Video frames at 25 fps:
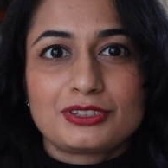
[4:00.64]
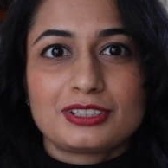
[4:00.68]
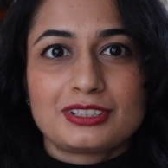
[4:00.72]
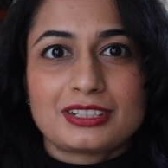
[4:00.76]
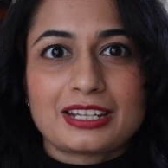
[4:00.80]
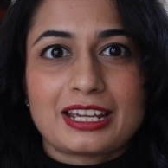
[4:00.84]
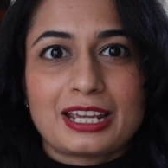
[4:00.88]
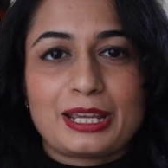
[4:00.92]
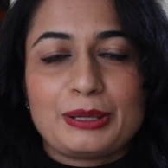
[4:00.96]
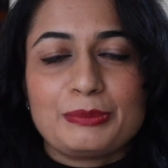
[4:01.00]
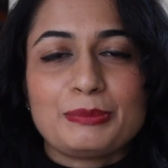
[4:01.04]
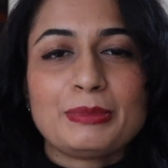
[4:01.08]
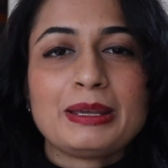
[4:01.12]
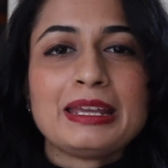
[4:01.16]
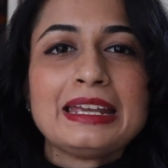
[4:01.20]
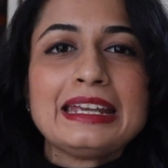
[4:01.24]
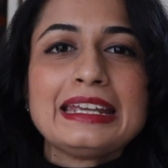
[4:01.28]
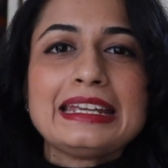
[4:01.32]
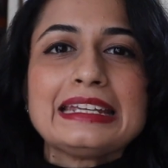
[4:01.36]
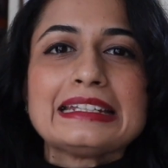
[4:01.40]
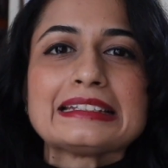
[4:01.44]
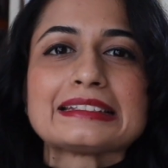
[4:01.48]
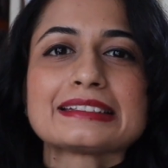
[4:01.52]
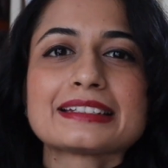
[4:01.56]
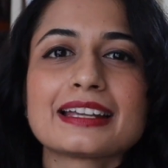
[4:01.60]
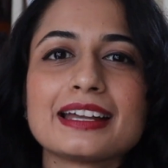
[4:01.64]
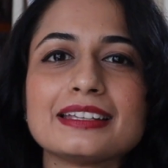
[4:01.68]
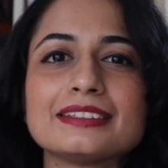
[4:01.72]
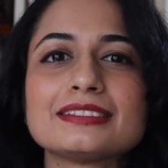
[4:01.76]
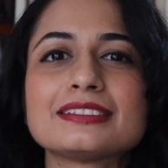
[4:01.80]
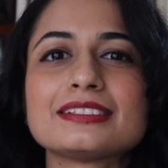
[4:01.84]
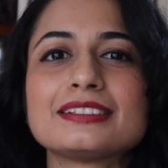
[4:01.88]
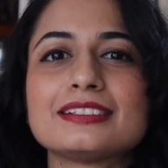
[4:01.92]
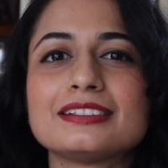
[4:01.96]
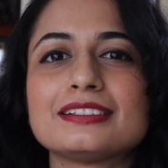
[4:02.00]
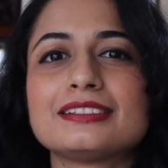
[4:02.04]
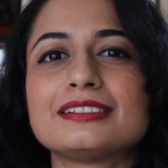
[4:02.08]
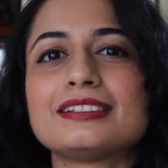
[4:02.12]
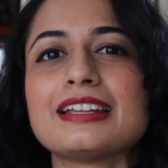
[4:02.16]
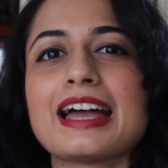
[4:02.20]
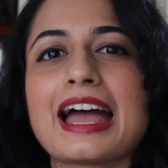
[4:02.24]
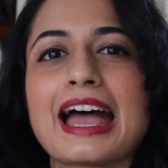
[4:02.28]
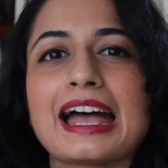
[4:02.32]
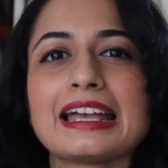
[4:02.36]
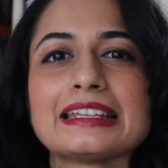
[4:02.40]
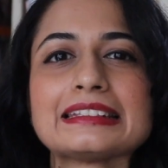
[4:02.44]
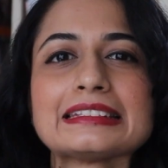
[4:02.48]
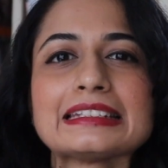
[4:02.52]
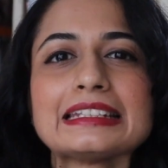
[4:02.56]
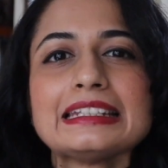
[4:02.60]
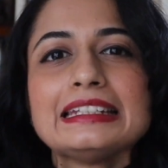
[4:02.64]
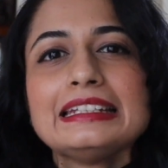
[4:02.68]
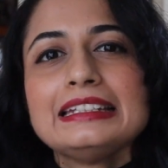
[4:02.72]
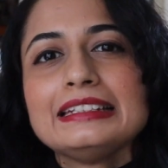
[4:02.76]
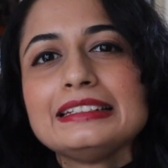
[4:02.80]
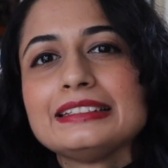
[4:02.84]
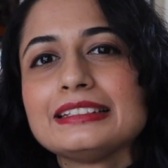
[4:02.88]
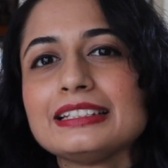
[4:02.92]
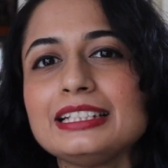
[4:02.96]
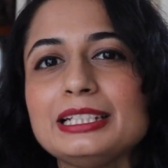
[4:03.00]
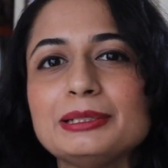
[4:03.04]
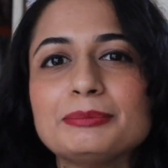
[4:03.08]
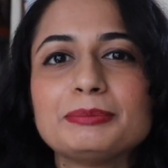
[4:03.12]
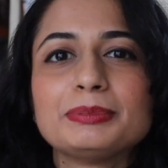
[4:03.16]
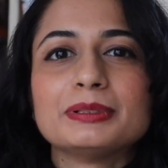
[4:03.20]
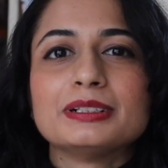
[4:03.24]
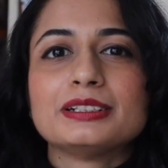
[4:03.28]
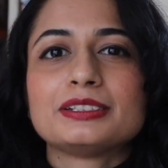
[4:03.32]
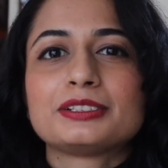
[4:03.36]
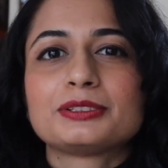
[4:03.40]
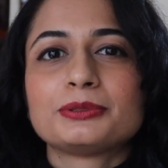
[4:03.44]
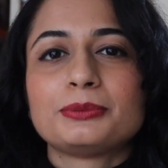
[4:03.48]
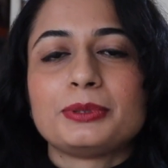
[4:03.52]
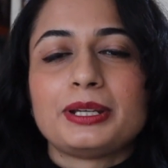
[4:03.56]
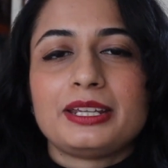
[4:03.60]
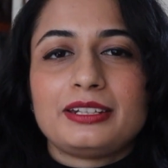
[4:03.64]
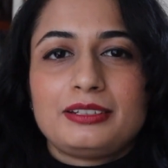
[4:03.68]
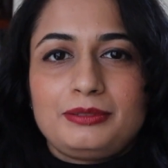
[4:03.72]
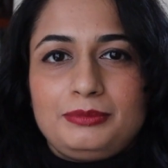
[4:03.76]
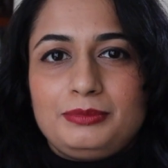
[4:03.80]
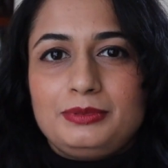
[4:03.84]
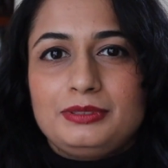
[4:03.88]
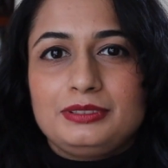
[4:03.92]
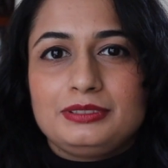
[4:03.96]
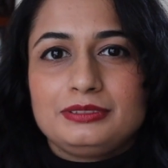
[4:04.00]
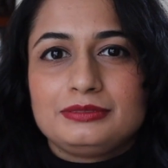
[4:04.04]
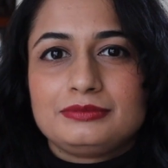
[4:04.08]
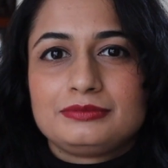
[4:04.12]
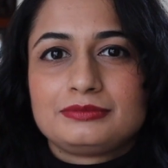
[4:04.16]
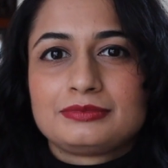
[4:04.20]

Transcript: the time is considered as easily persuadable.